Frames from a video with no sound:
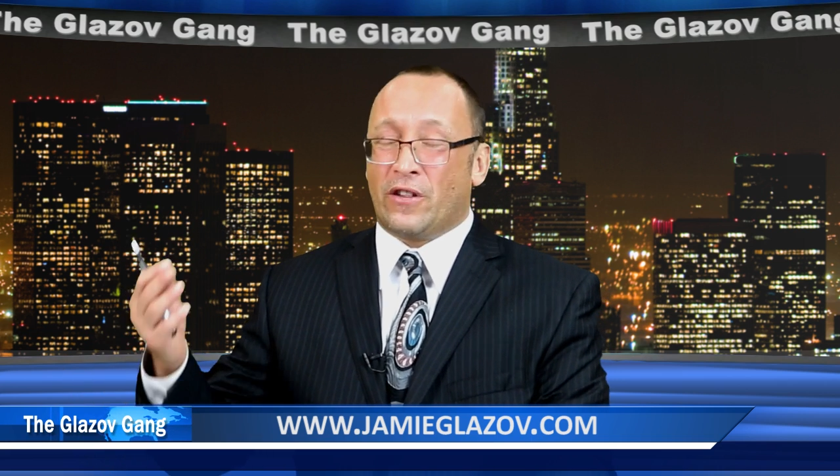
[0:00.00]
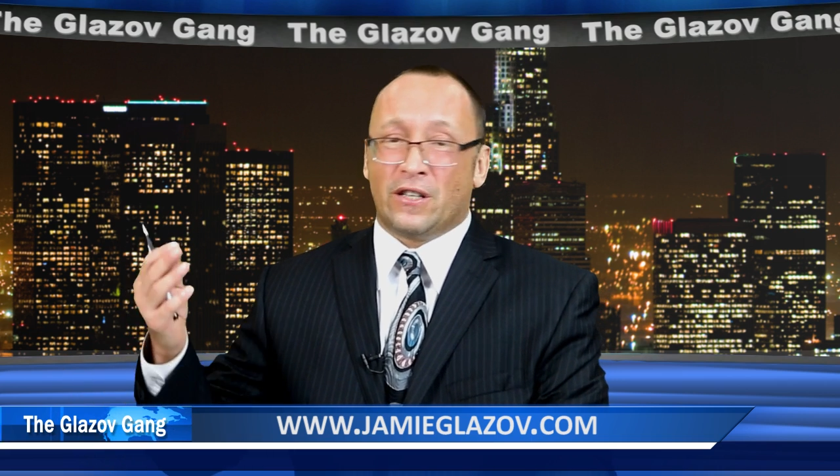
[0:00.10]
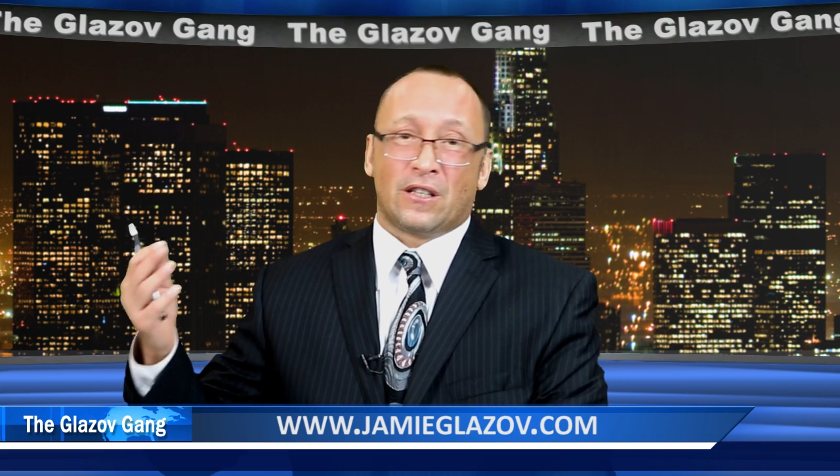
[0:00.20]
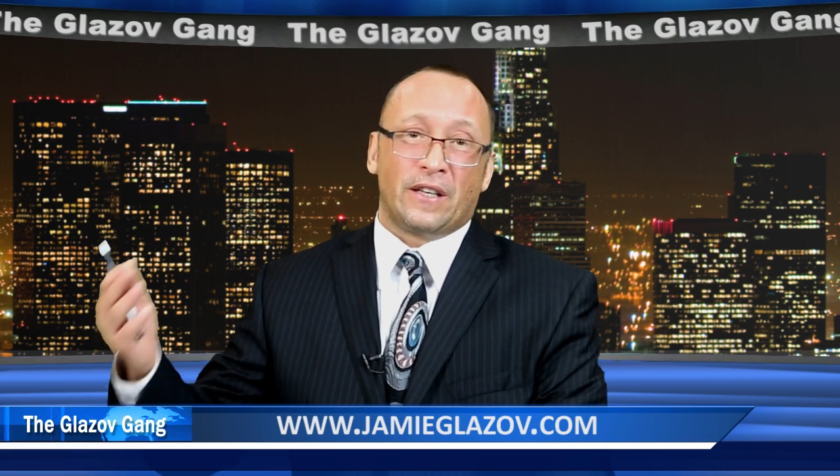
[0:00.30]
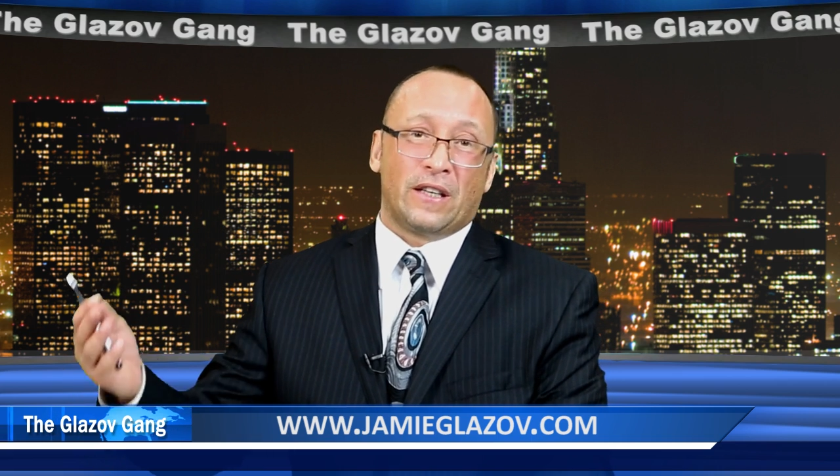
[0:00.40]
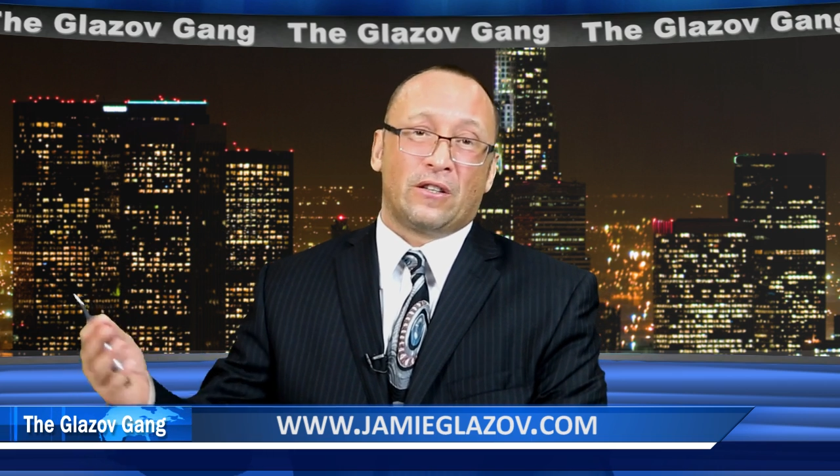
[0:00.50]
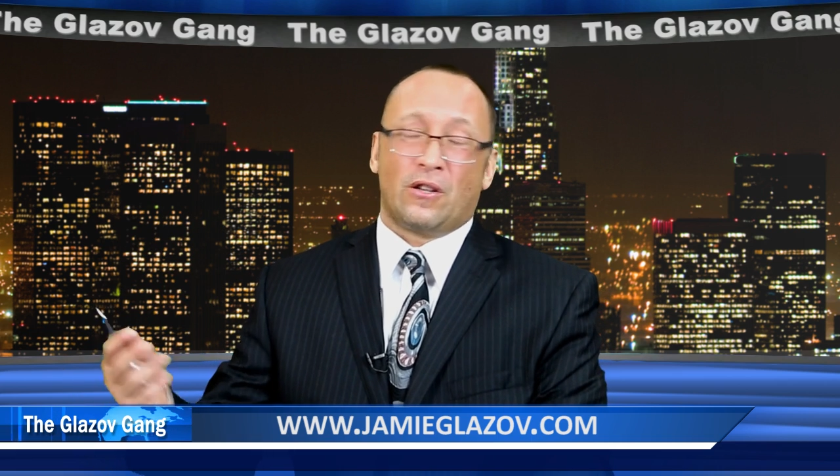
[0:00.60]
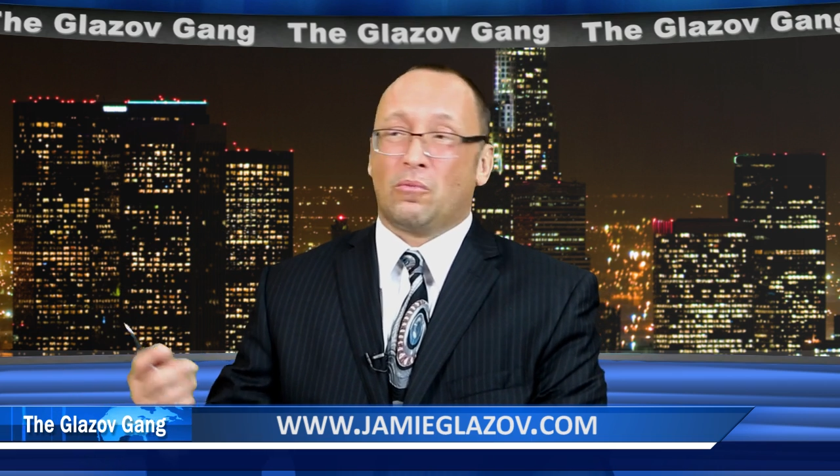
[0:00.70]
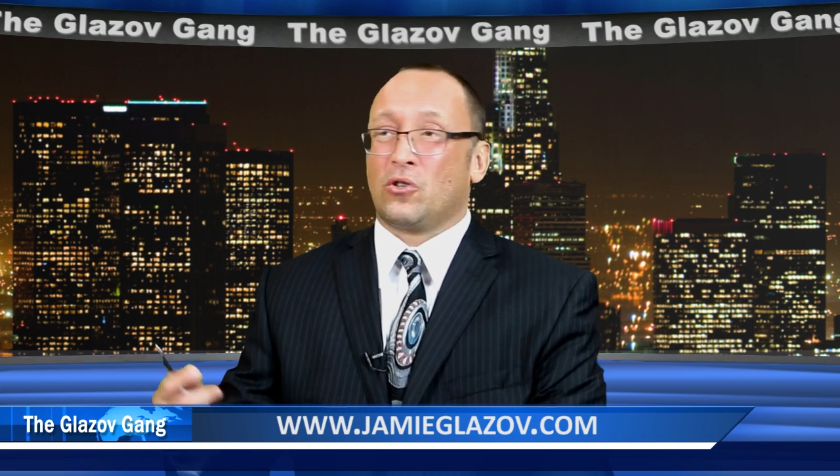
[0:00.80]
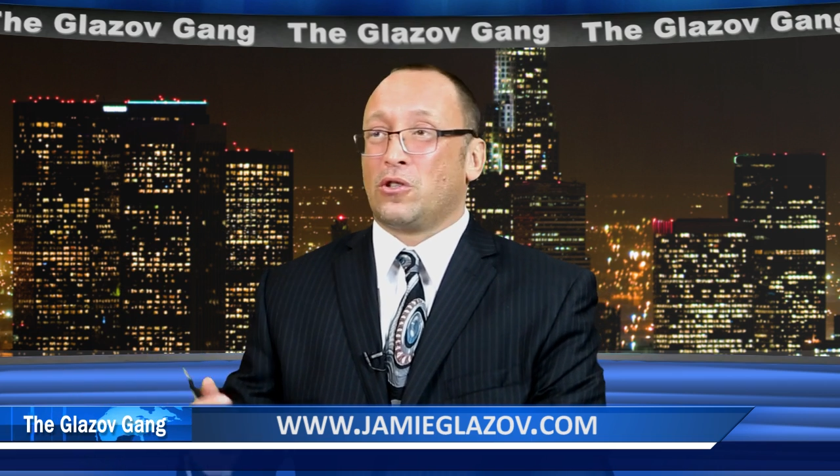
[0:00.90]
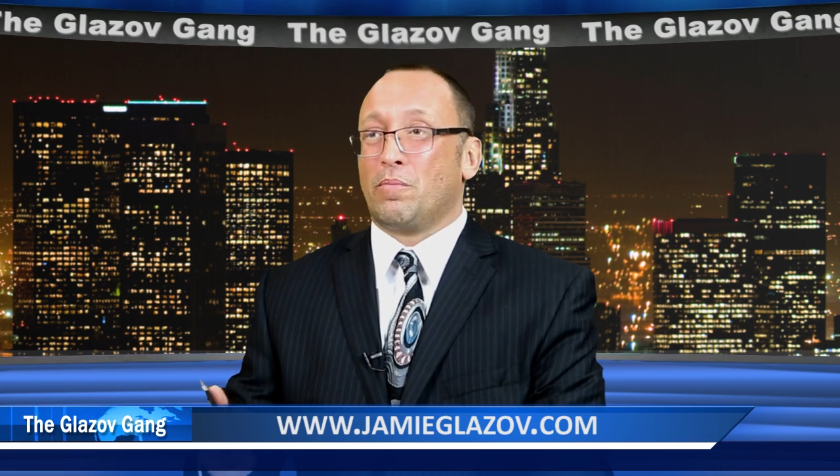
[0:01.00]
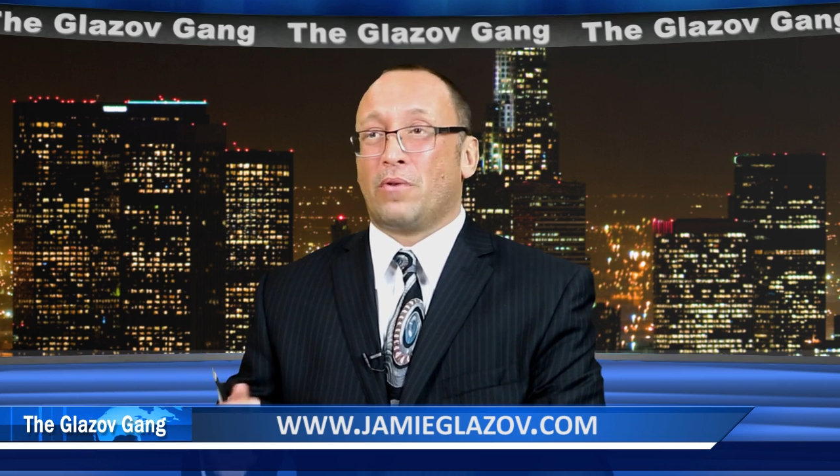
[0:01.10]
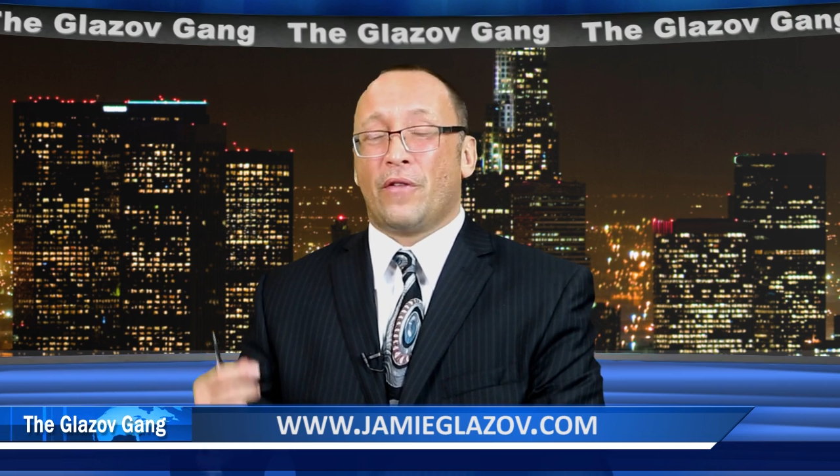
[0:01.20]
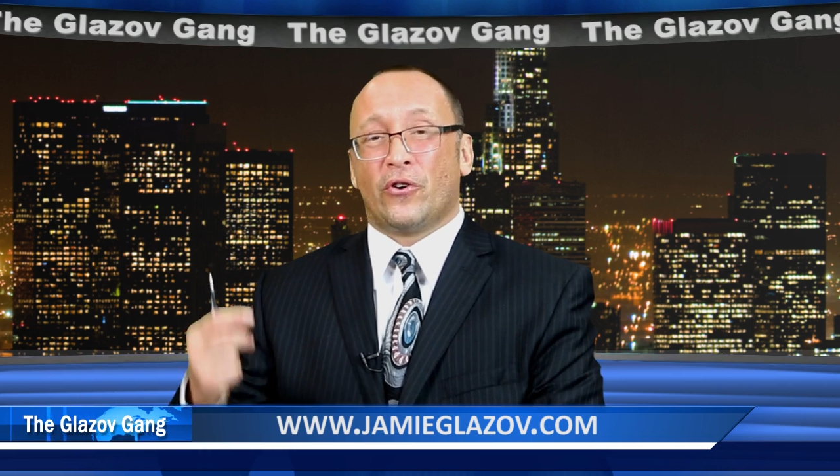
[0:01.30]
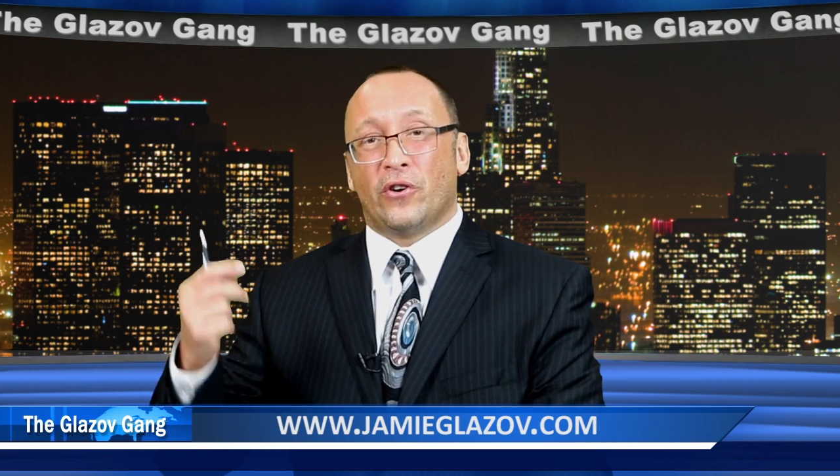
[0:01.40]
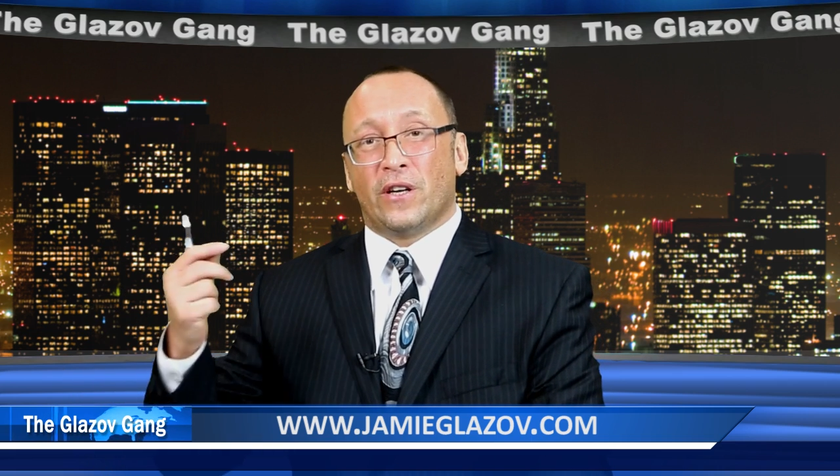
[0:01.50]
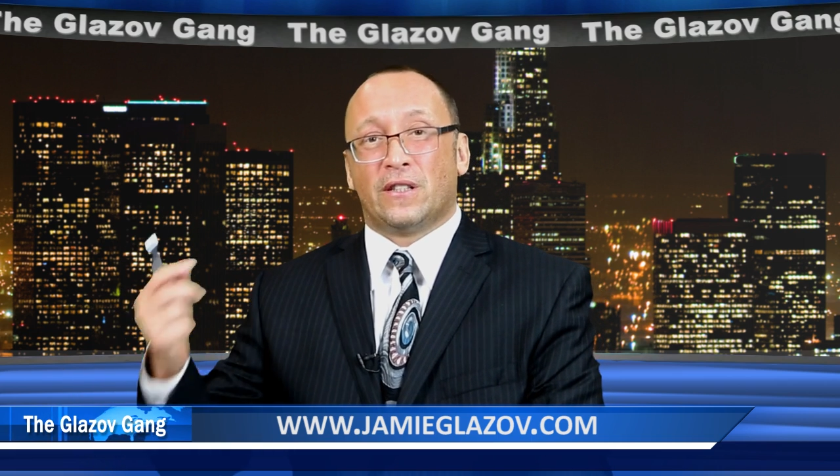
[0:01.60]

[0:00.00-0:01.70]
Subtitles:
that's linked to the Muslim Brotherhood,